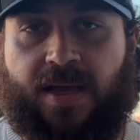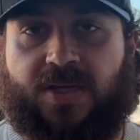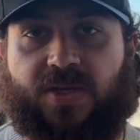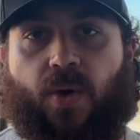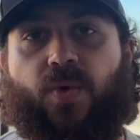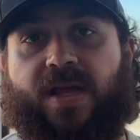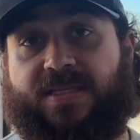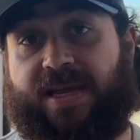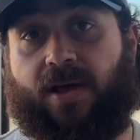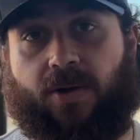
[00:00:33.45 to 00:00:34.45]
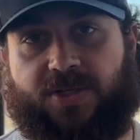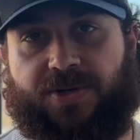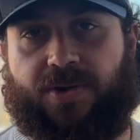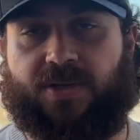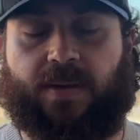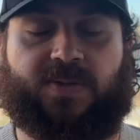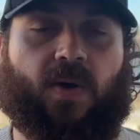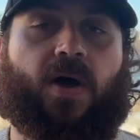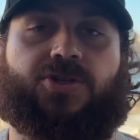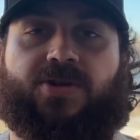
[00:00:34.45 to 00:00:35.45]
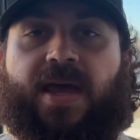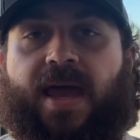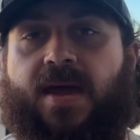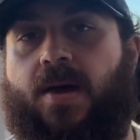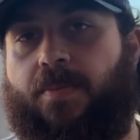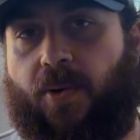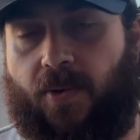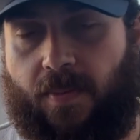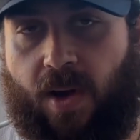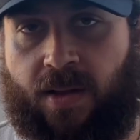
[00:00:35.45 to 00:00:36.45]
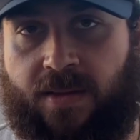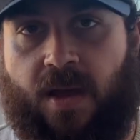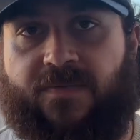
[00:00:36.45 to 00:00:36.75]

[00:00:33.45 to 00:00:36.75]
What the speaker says: so that we could scale our studios up to 100K per month.